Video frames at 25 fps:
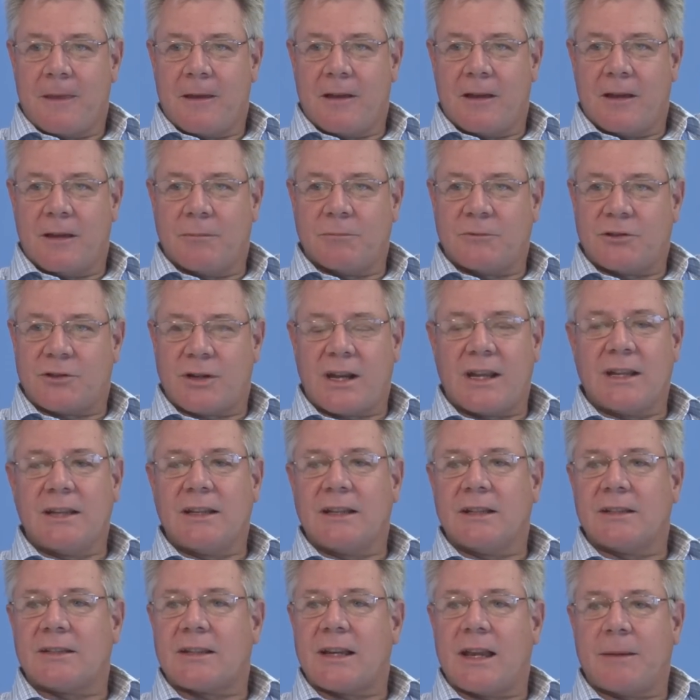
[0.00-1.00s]
Um,
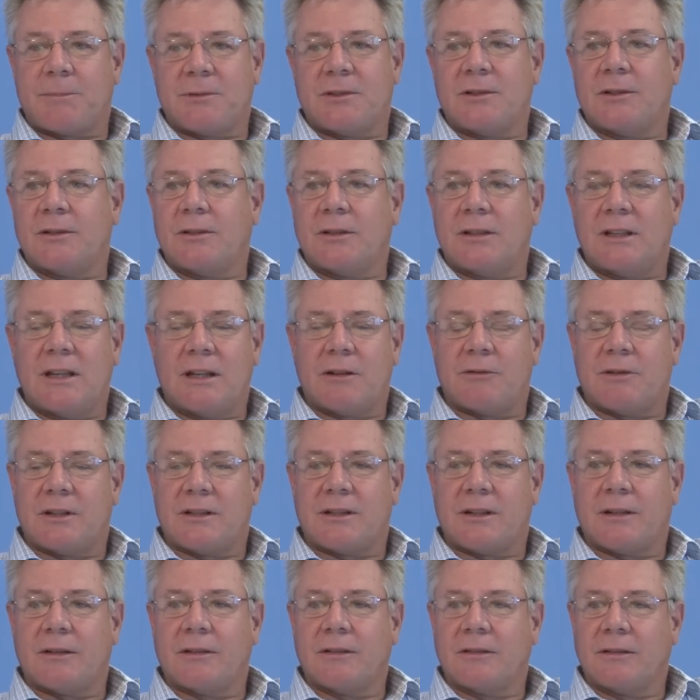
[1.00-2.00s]
training is absolutely
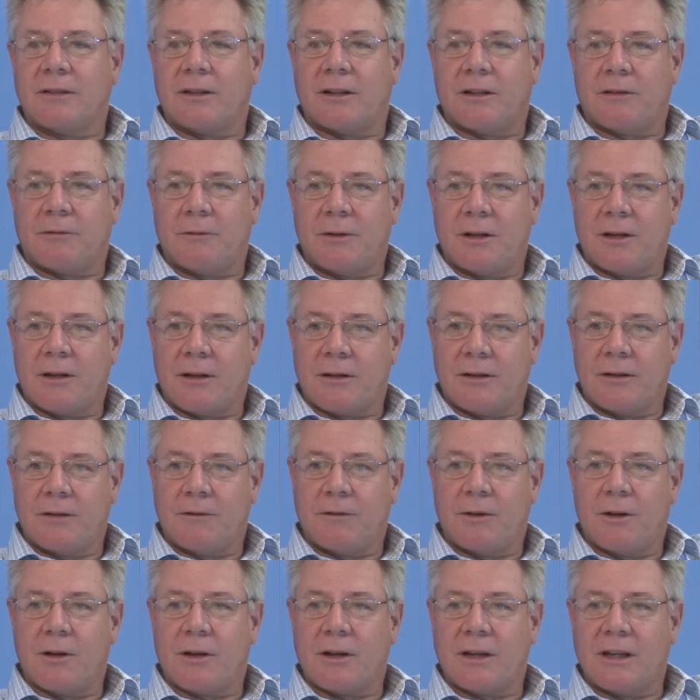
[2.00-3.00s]
critical. You know, if we don't,
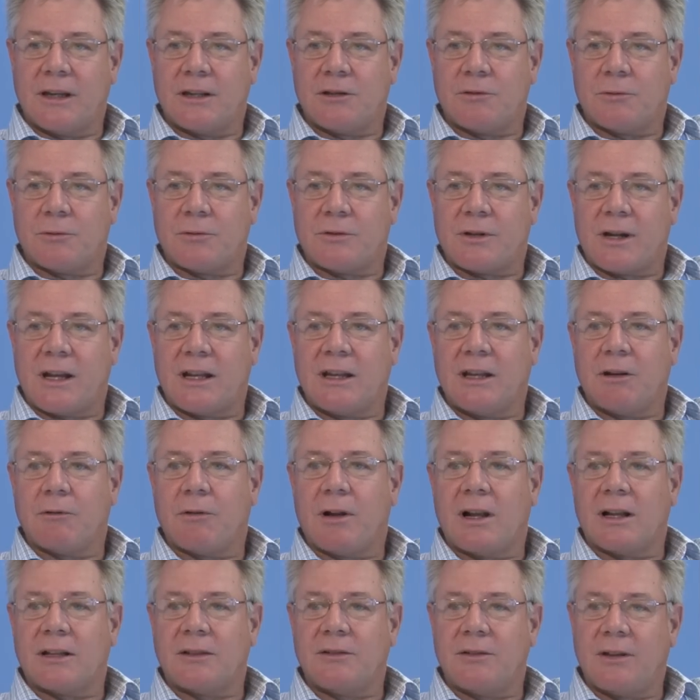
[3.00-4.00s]
if you don't get your training
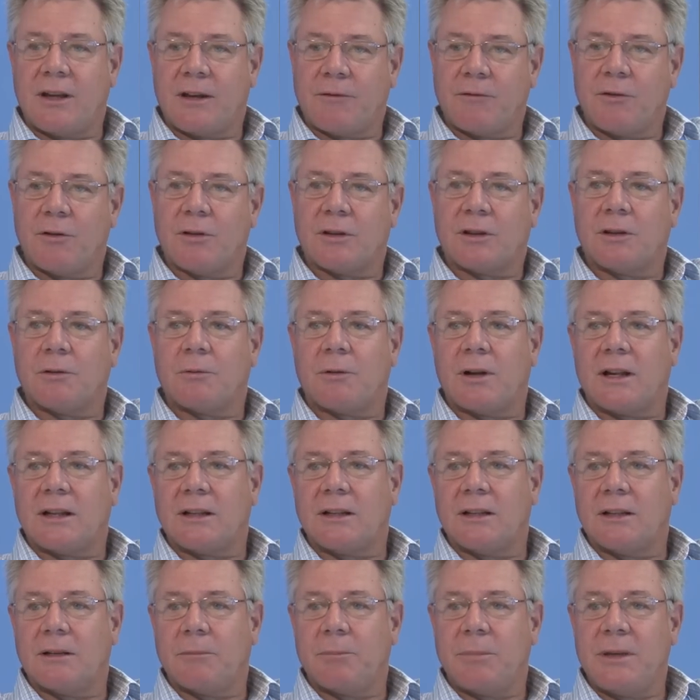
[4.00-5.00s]
right and you haven't got the right
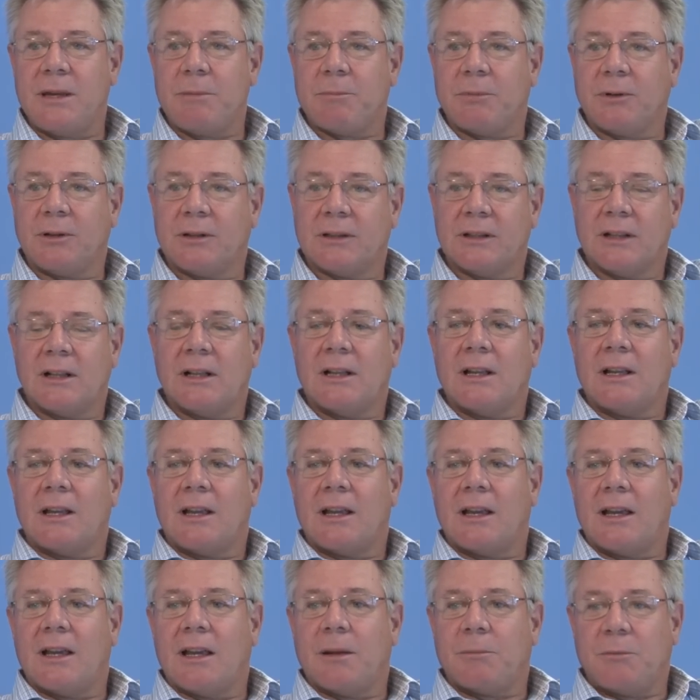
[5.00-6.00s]
people,
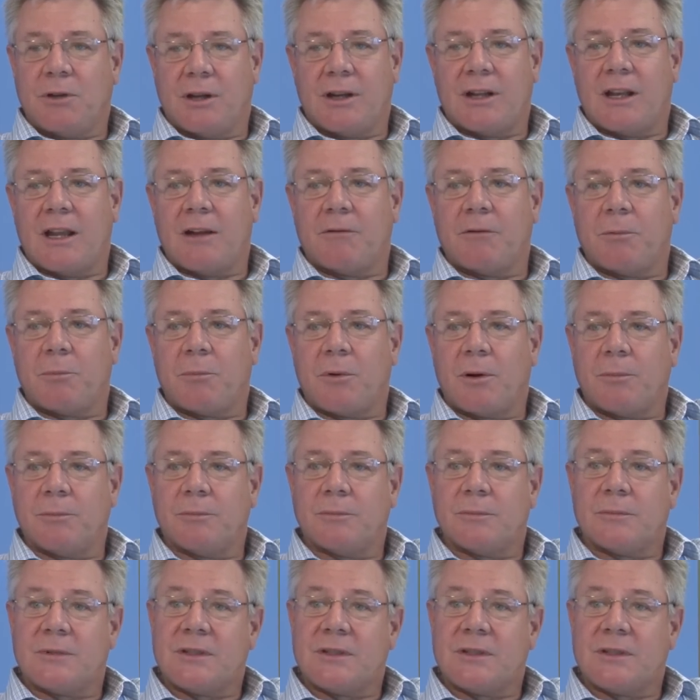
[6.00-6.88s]
um, you're going to have a problem.